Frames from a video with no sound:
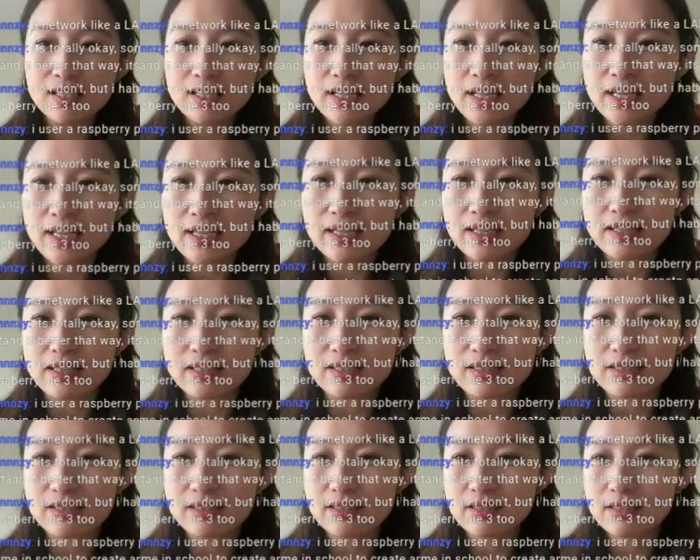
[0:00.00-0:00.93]

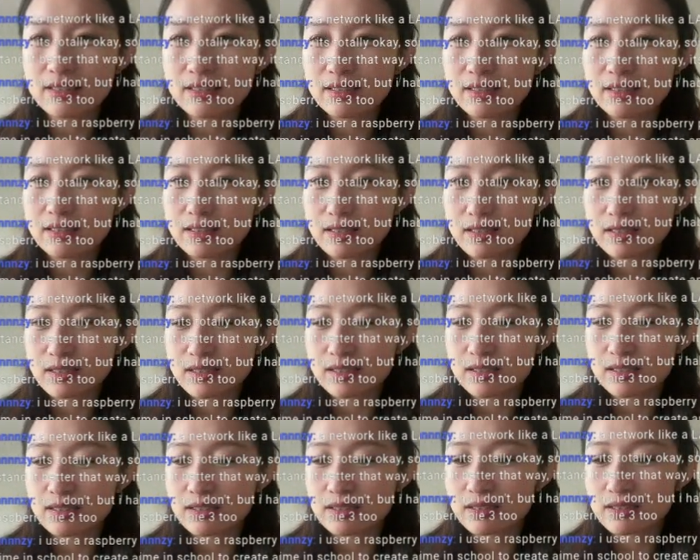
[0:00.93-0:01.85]
and
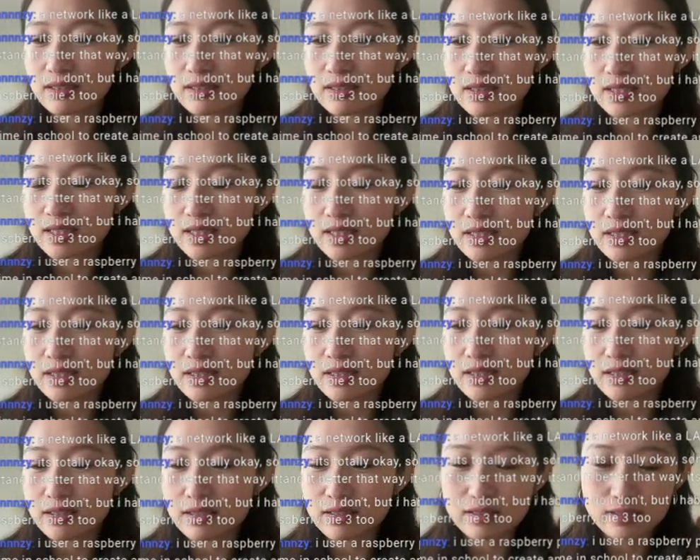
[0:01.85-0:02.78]

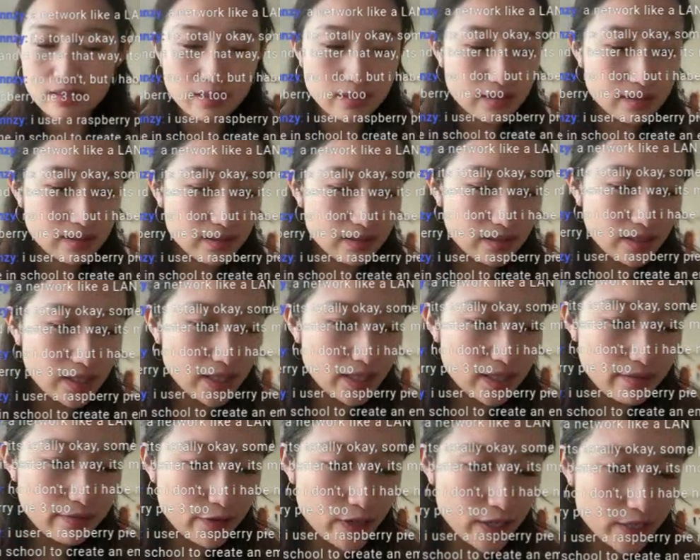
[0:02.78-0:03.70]
I
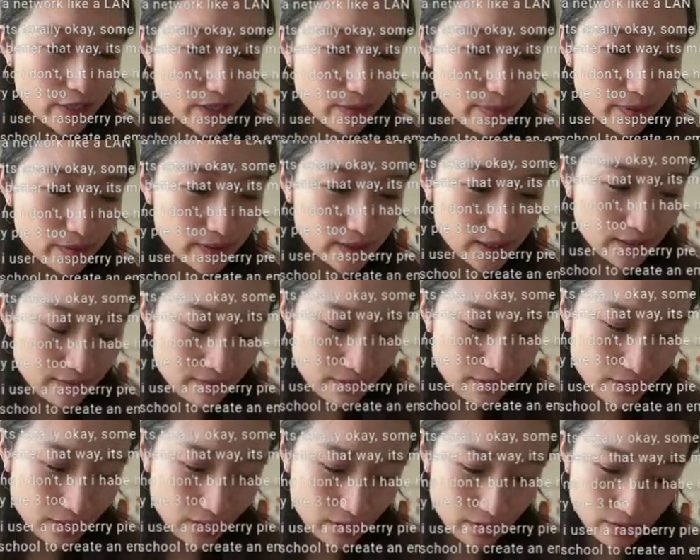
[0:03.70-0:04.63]
never actually built it,
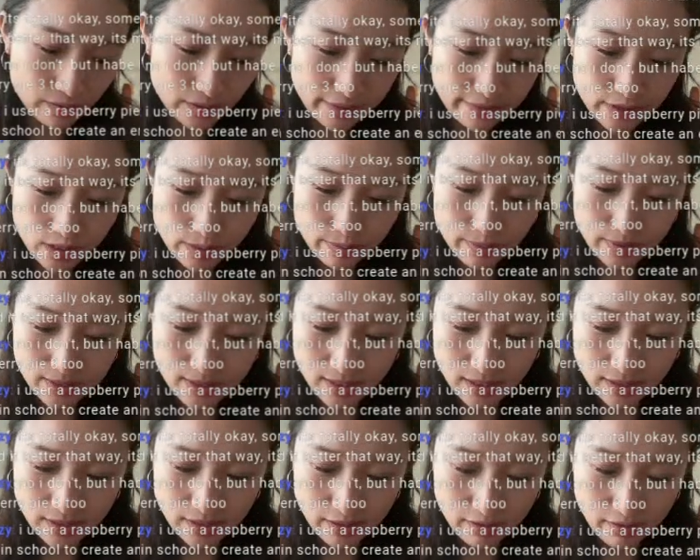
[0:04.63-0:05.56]
so they've just been
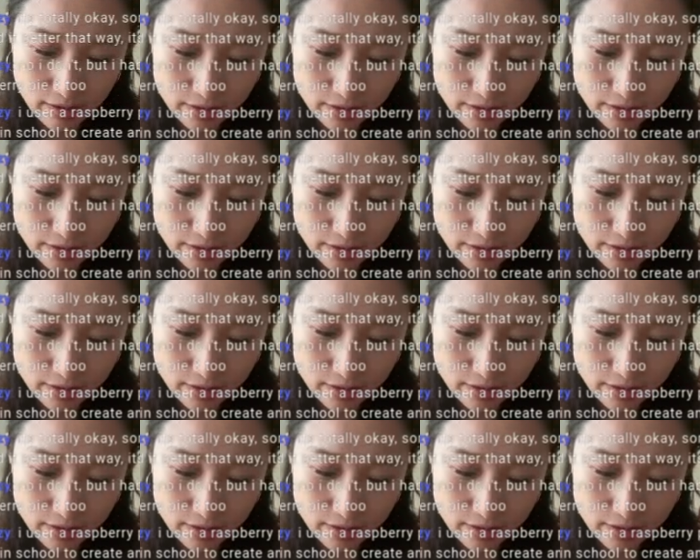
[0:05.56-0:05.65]
sitting here